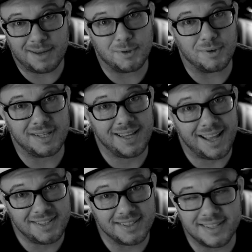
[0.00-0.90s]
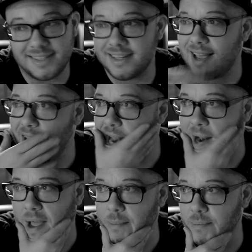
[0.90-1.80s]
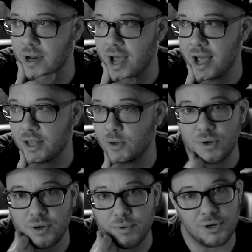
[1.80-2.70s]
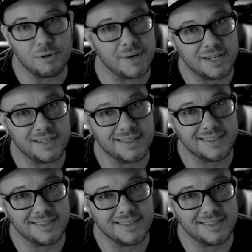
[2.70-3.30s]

I'm going to cancel it, and I'm not going to renew my